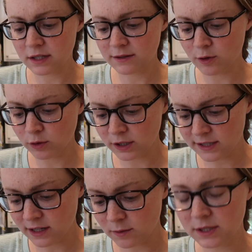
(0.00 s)
as cold
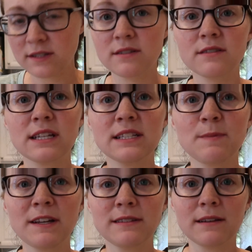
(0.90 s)
as I was
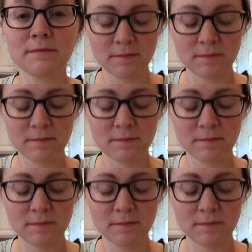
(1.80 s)
expecting.